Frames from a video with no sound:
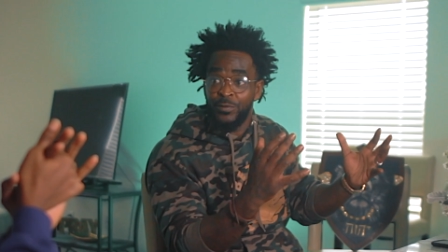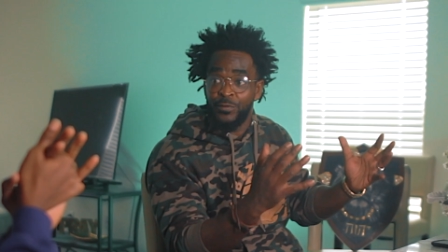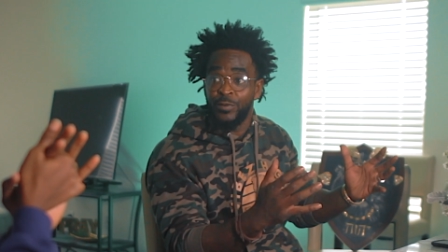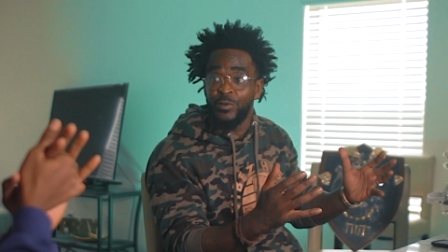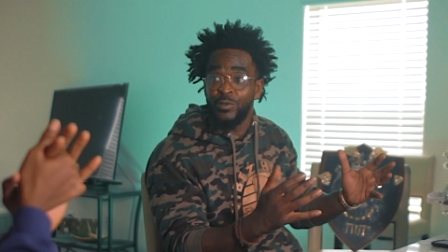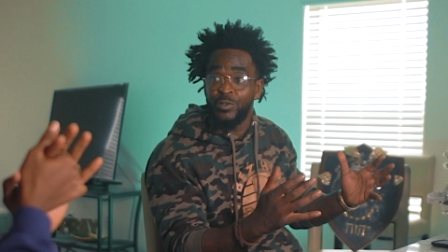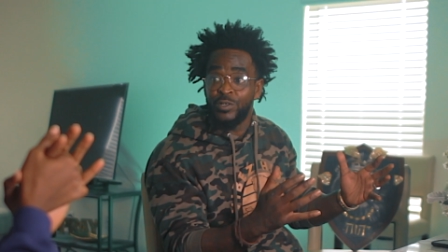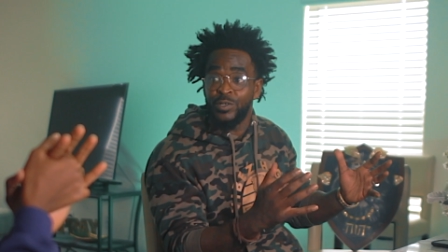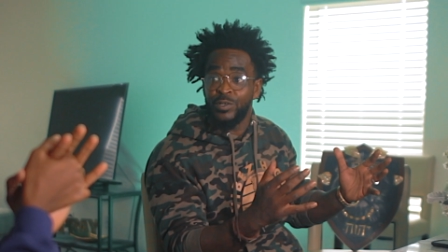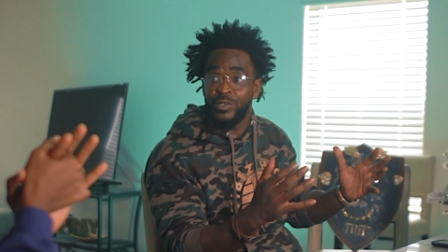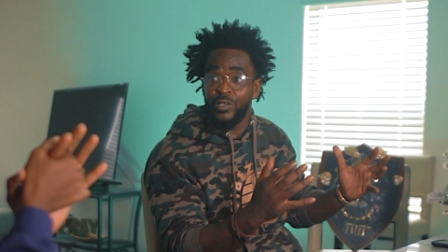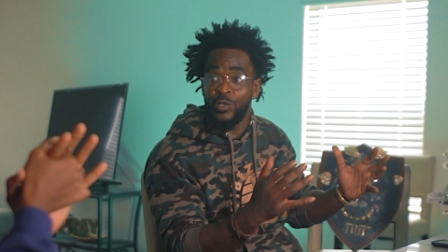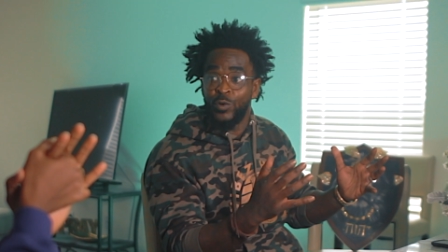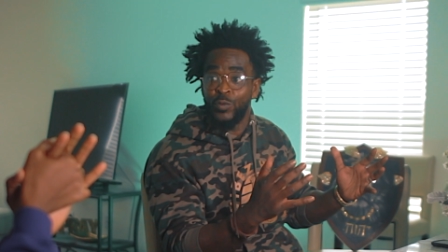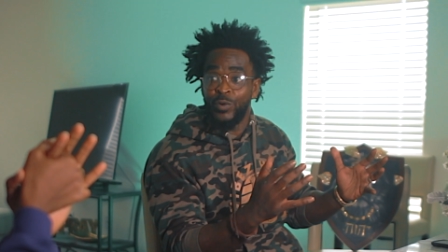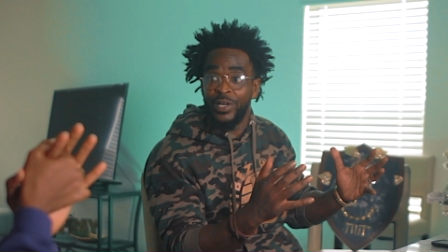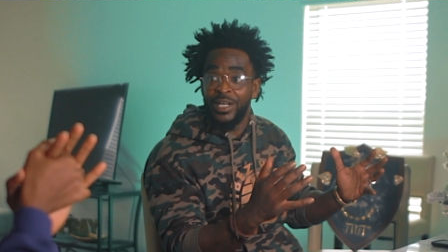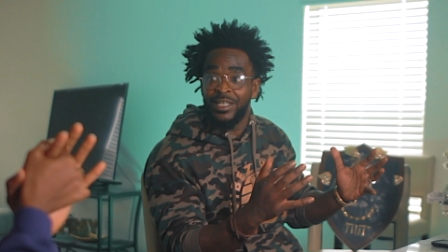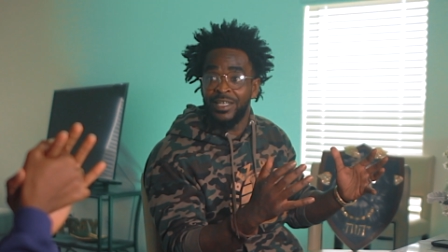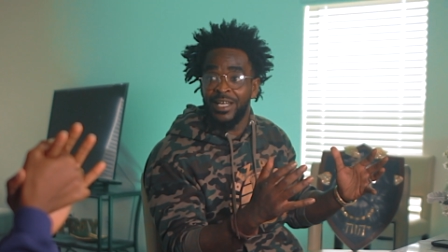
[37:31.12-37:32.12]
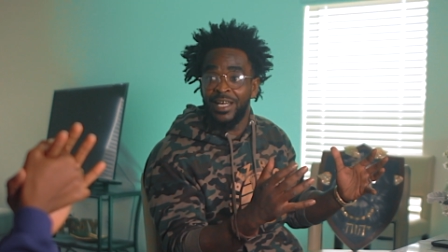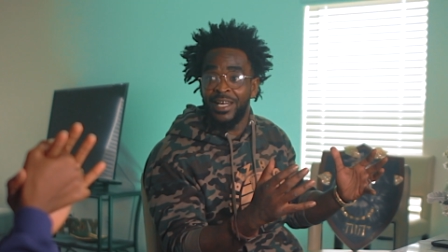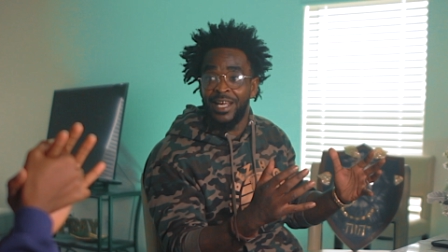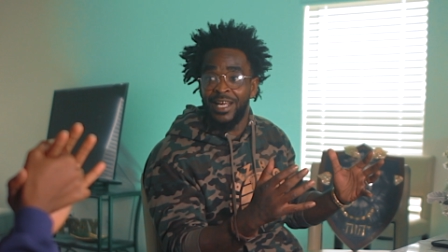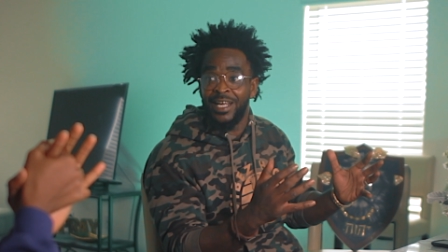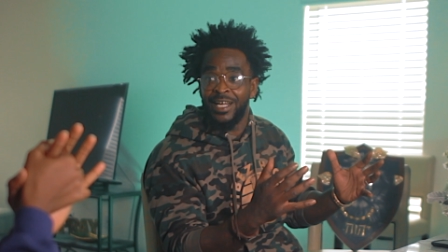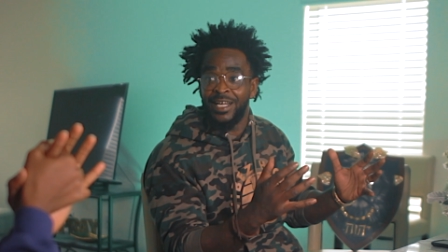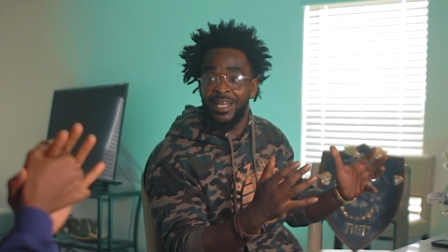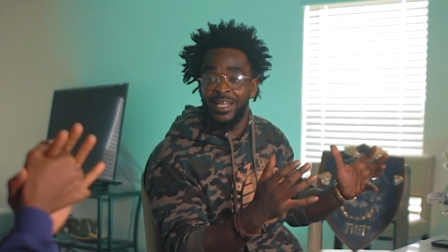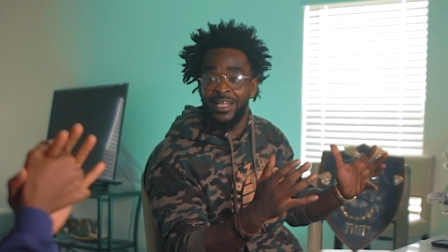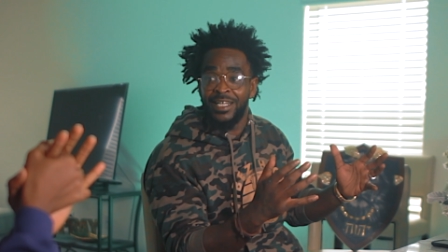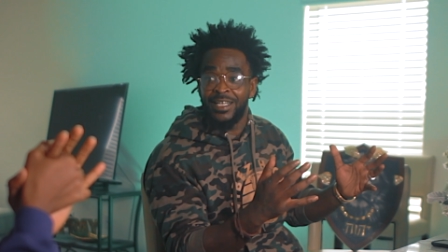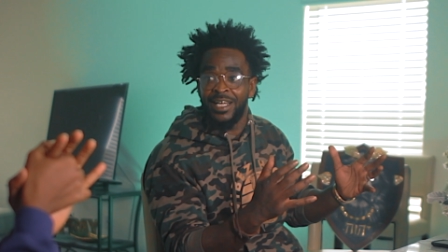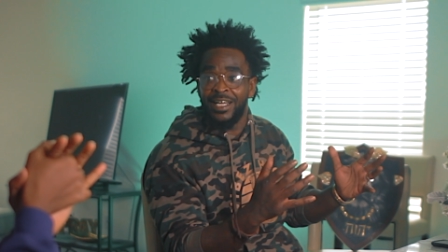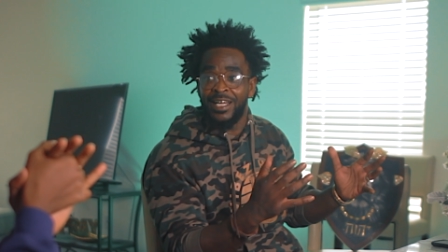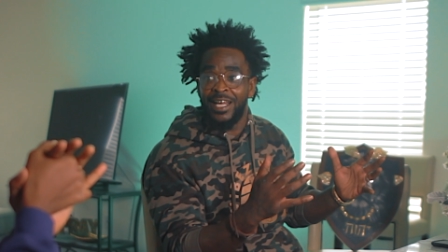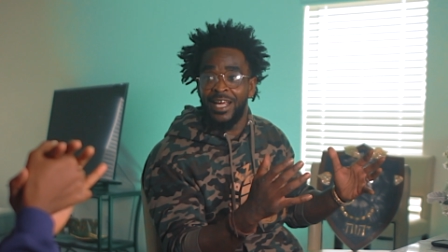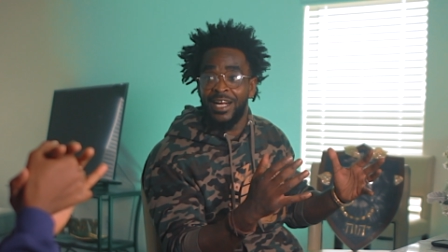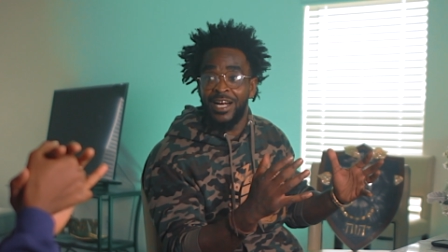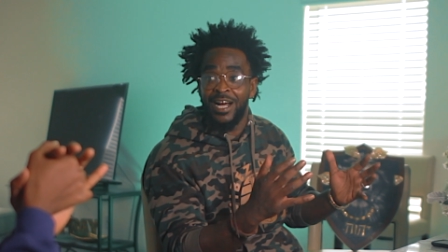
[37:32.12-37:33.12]
the future. So anything that
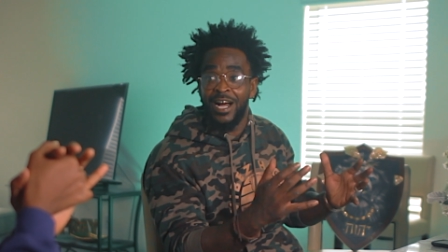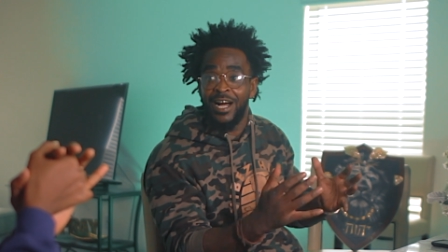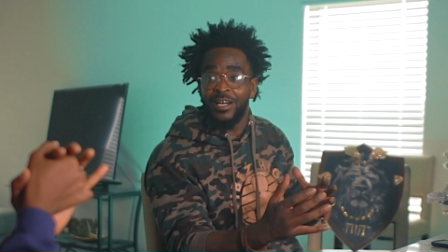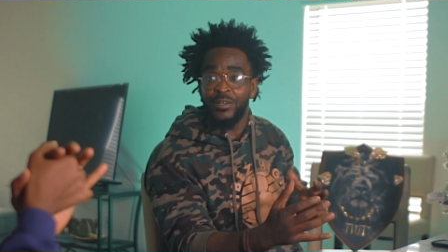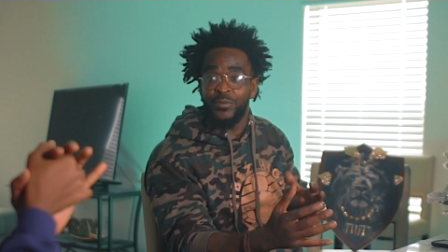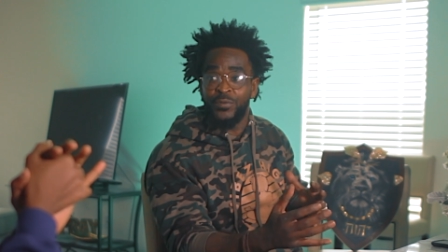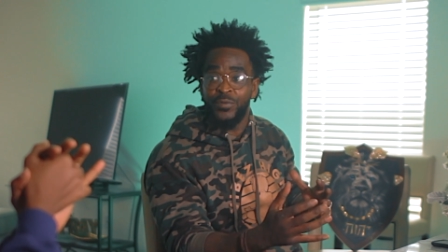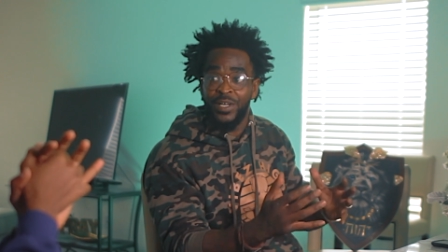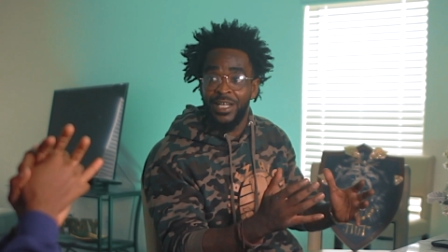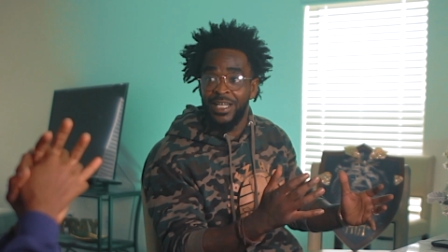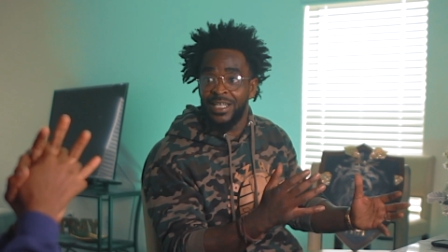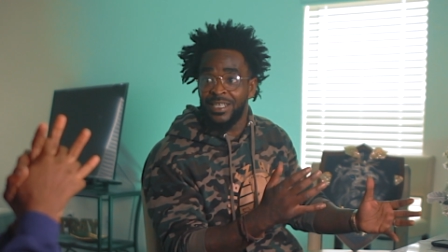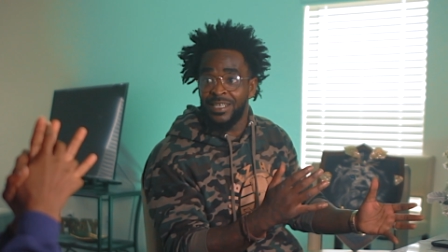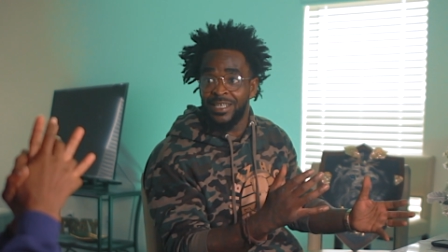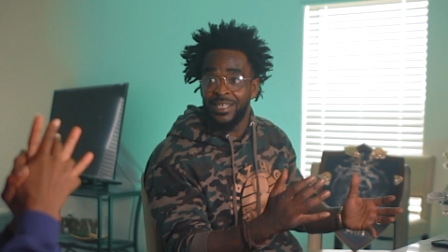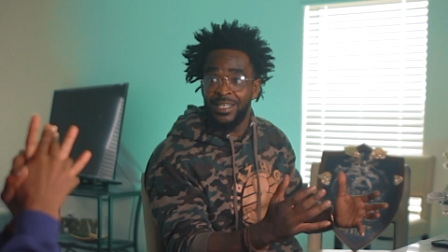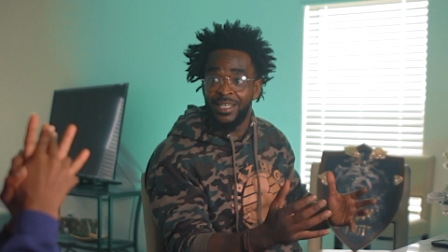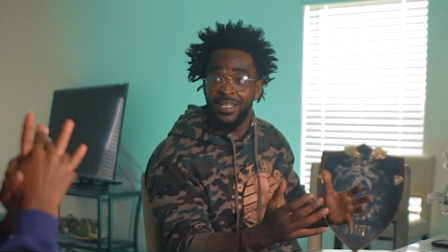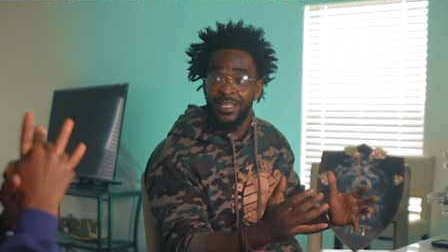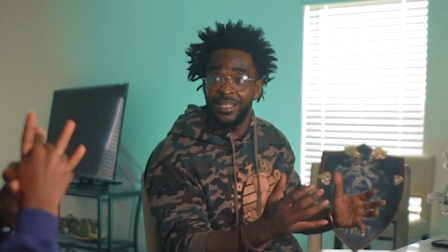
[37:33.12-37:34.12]
anything that conflicts